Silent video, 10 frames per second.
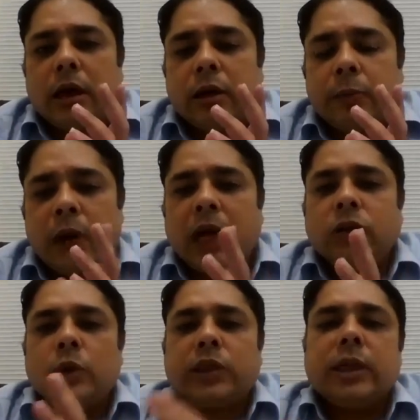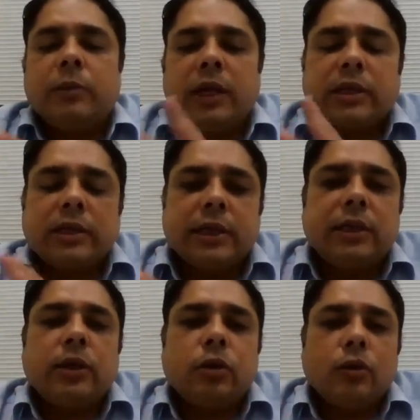a branch which can be
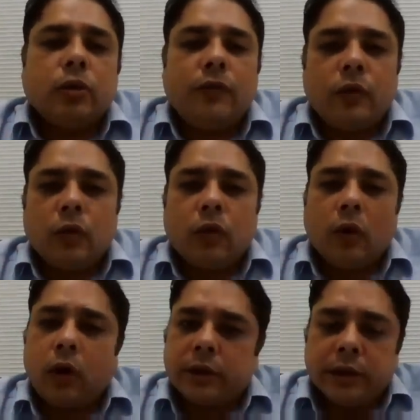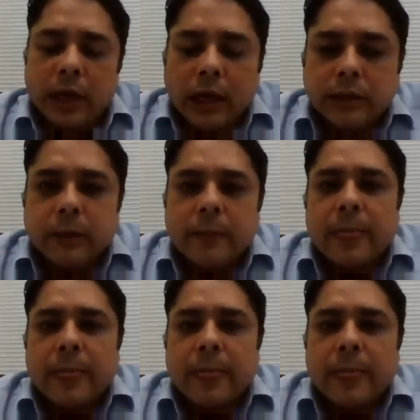extended into the flue or the duct.